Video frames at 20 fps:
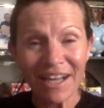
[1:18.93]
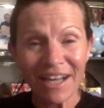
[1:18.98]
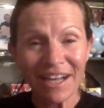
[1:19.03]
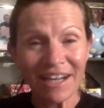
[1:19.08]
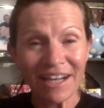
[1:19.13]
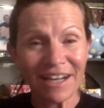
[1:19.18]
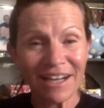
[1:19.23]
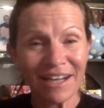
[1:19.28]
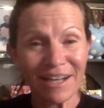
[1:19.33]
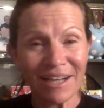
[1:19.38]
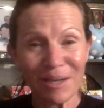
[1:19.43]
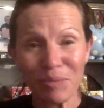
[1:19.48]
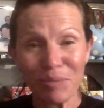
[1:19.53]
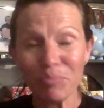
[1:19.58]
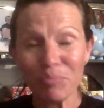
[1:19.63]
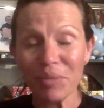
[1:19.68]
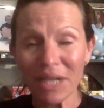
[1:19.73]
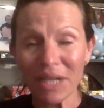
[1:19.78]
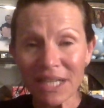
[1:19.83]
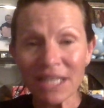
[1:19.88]

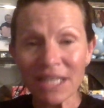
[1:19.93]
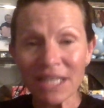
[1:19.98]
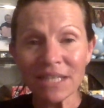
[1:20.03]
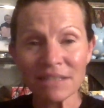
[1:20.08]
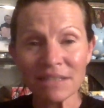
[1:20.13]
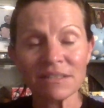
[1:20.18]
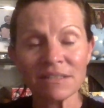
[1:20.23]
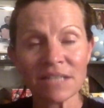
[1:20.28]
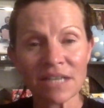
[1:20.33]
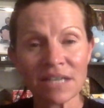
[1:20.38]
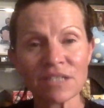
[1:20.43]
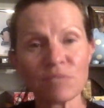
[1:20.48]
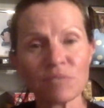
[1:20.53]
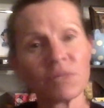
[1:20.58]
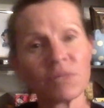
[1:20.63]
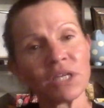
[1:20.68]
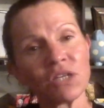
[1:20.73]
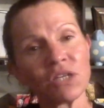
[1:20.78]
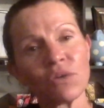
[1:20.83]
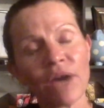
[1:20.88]
but it does
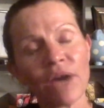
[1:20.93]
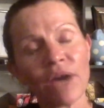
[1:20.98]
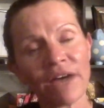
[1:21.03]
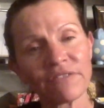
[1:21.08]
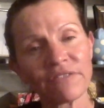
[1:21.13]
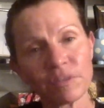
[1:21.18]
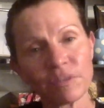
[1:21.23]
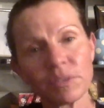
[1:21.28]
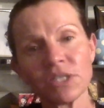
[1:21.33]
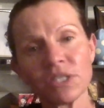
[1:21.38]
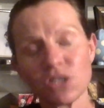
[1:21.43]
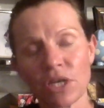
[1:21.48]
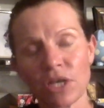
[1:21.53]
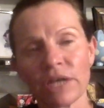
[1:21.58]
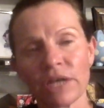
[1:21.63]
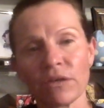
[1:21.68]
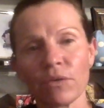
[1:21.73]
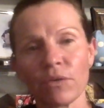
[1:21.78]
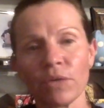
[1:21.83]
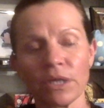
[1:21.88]
mean you have to be
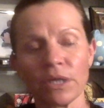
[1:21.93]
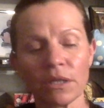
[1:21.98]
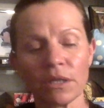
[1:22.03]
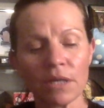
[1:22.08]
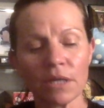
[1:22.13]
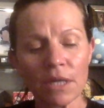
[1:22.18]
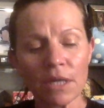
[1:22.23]
genuine.